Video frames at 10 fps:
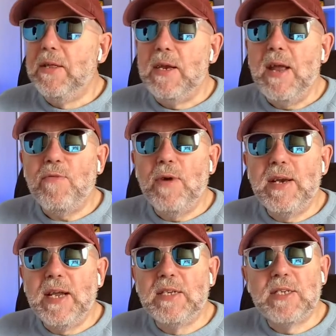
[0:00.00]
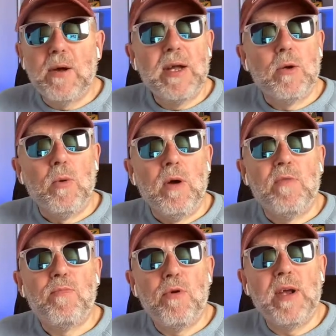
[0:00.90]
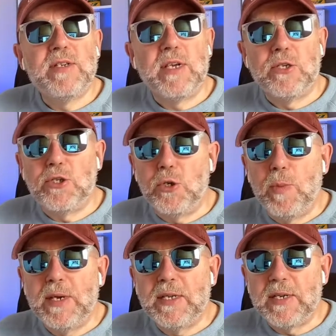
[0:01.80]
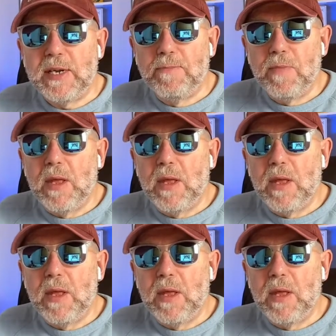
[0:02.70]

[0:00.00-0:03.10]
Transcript: The never-ending cycle of pricing stupidity.